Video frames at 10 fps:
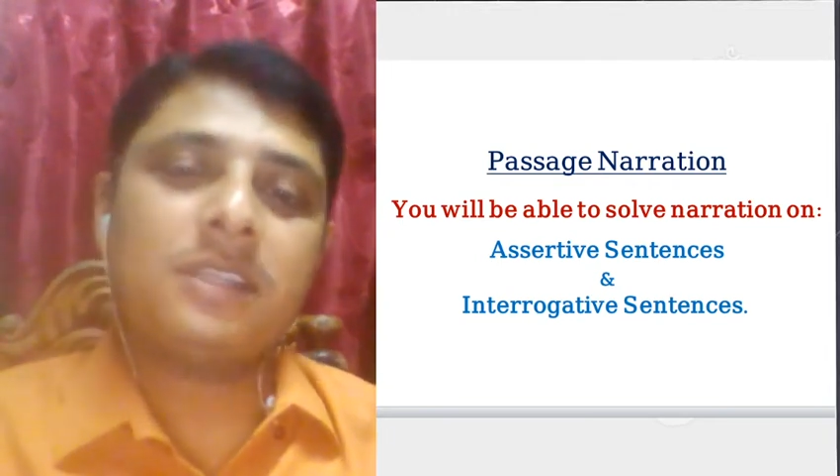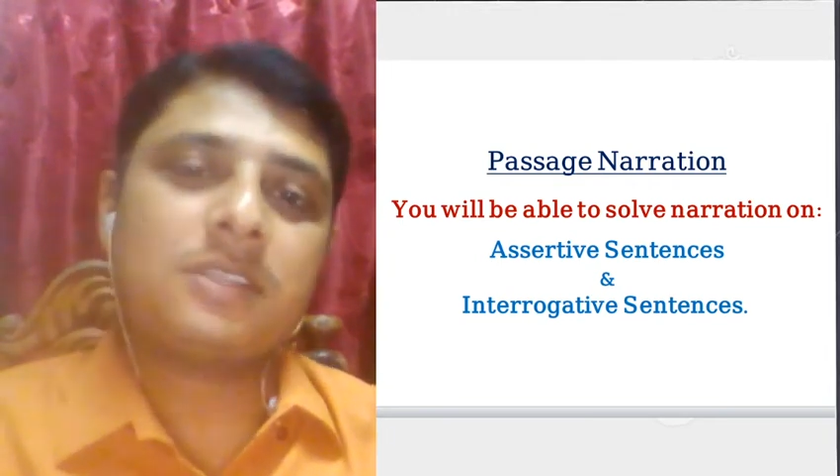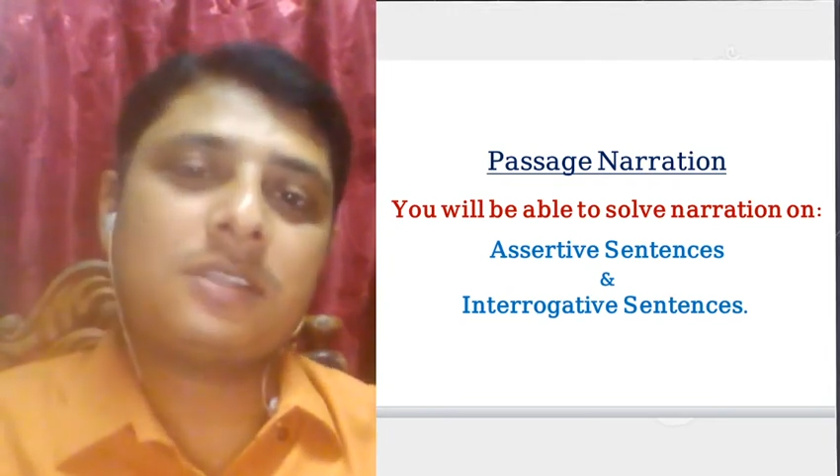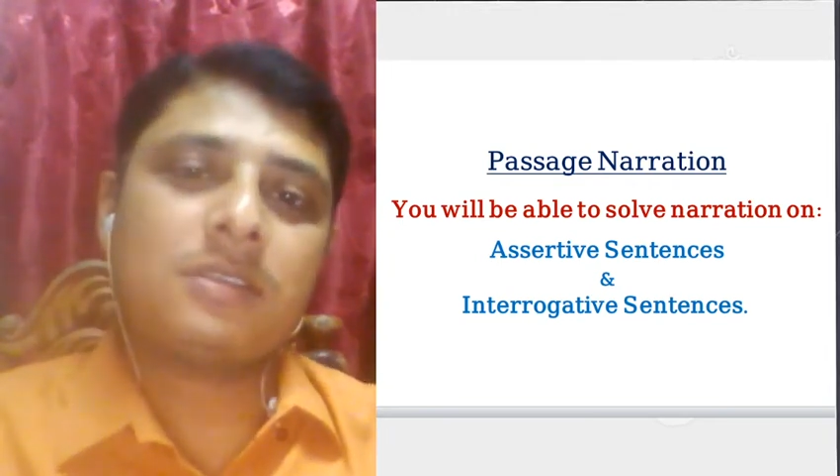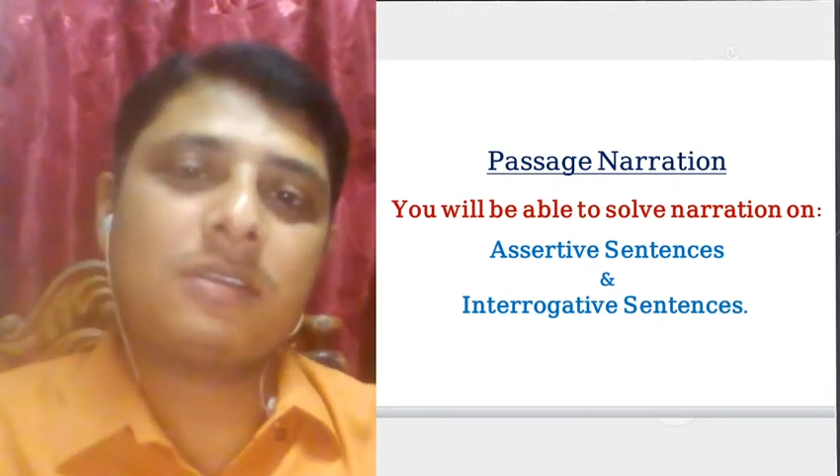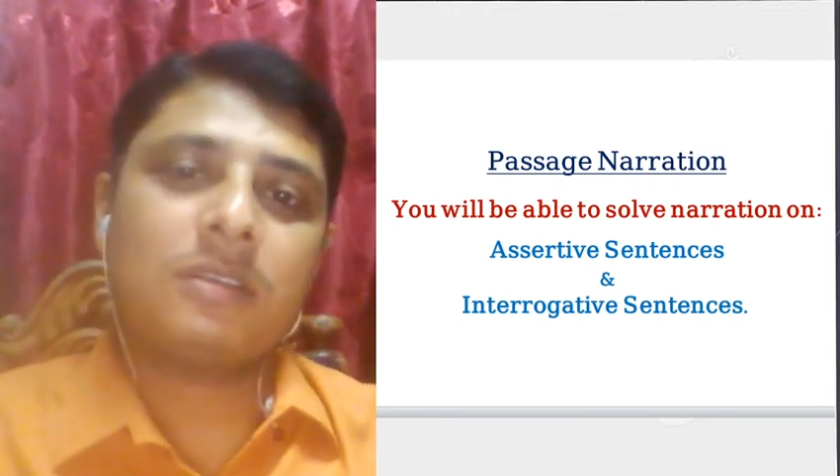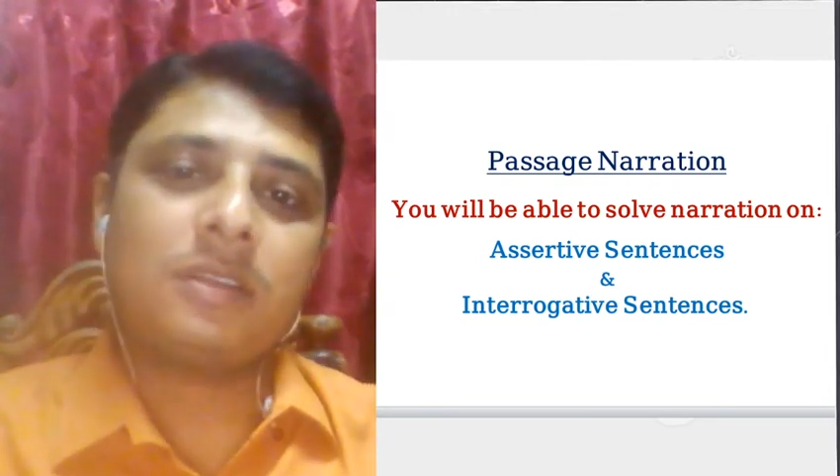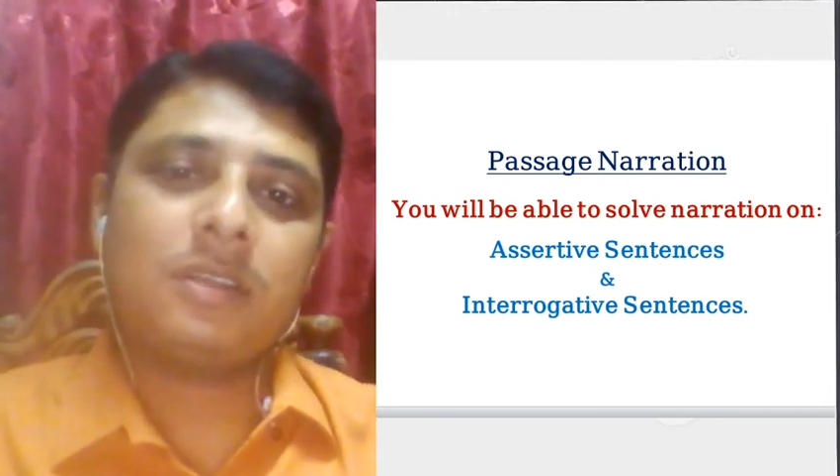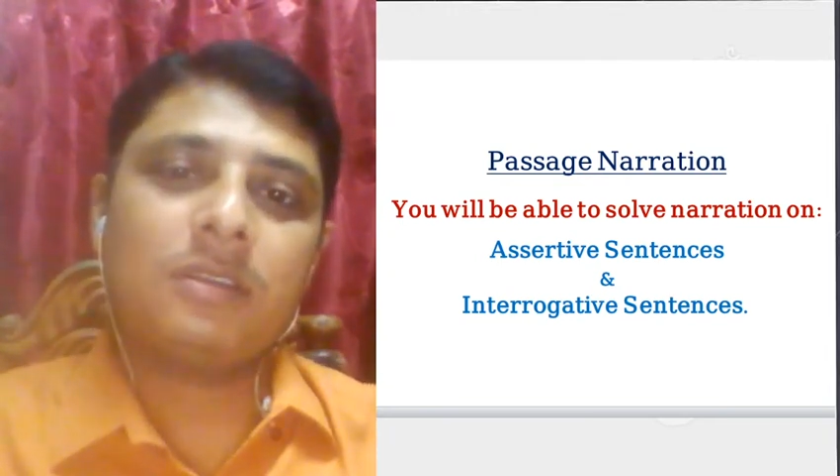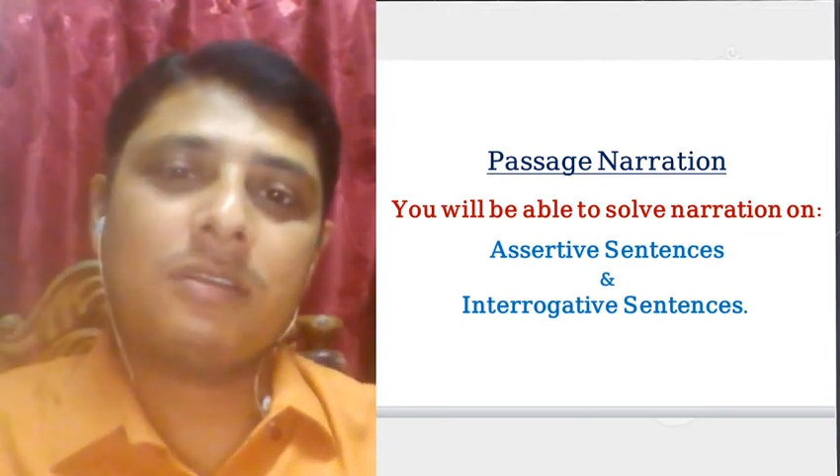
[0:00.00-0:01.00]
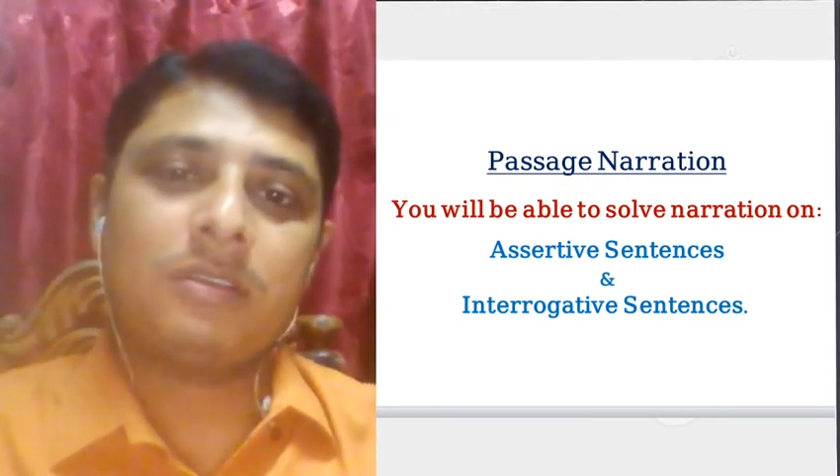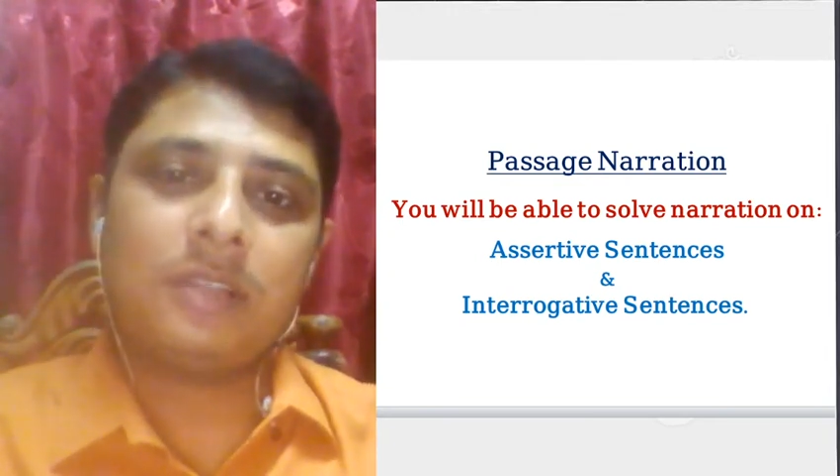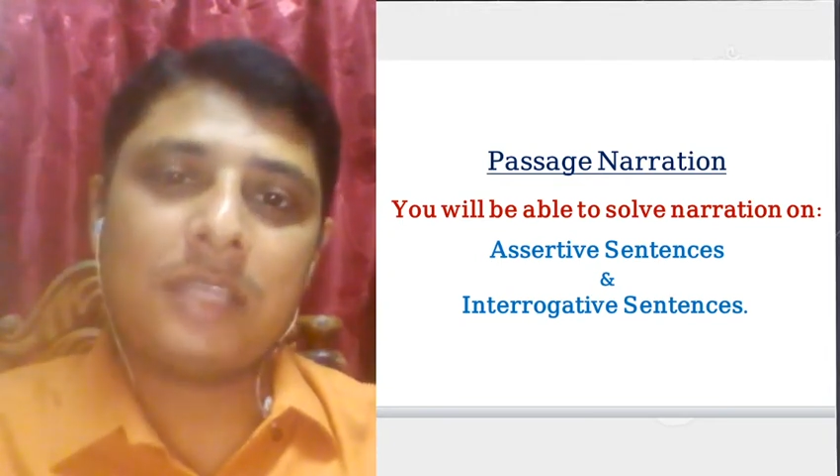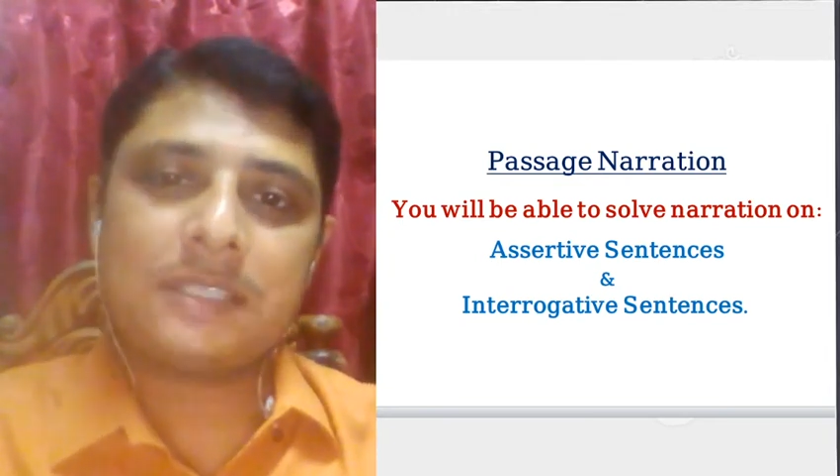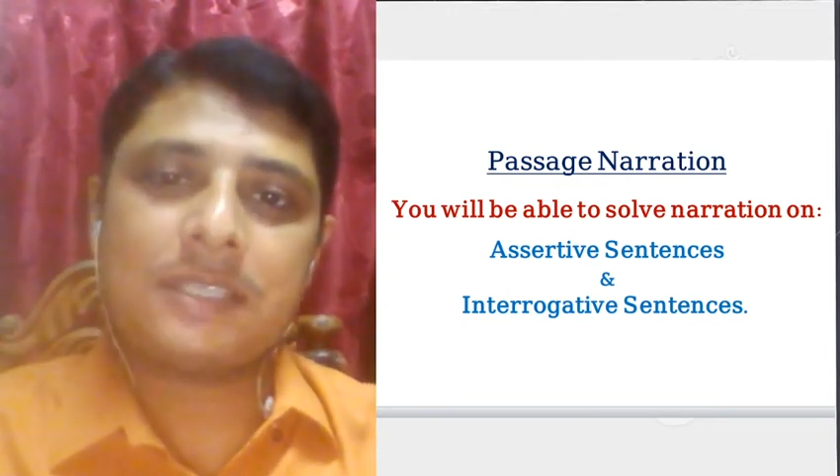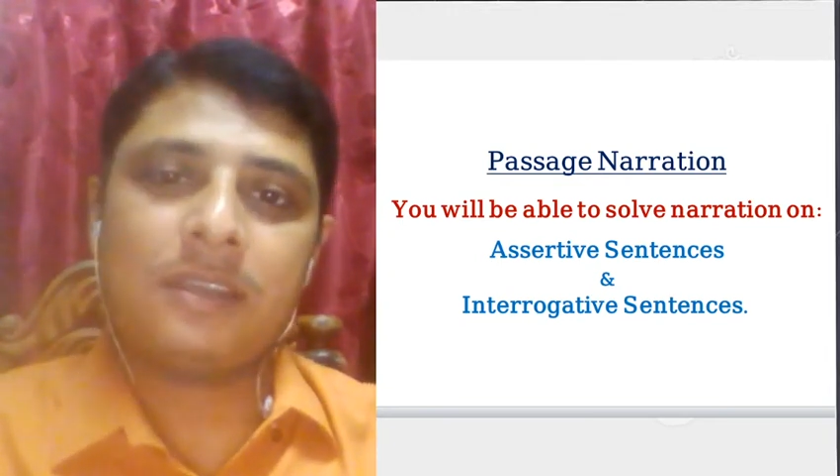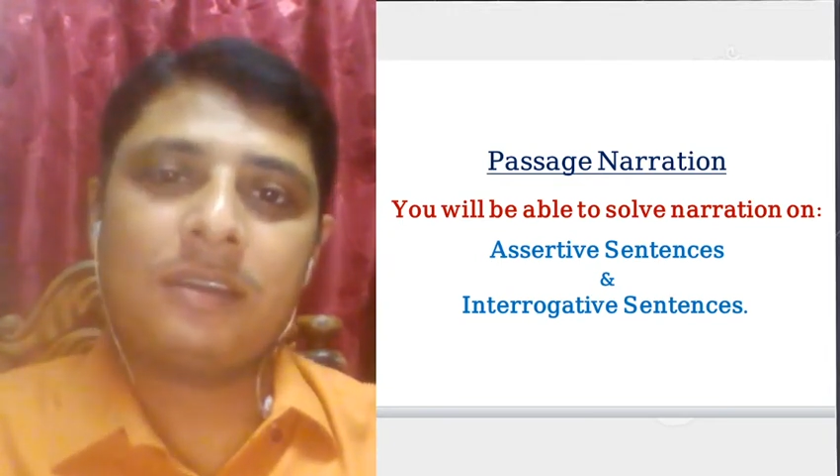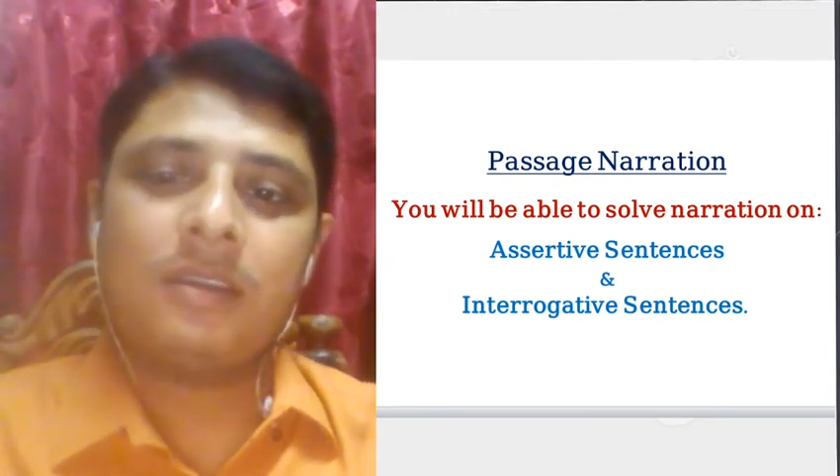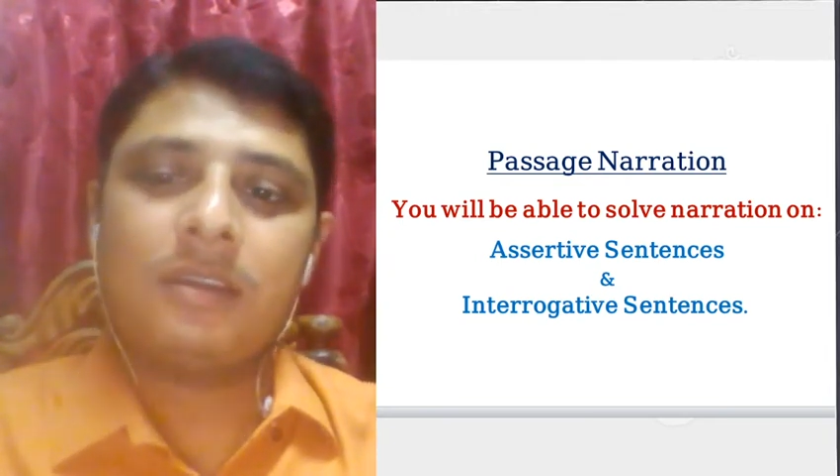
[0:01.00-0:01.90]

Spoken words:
this lesson,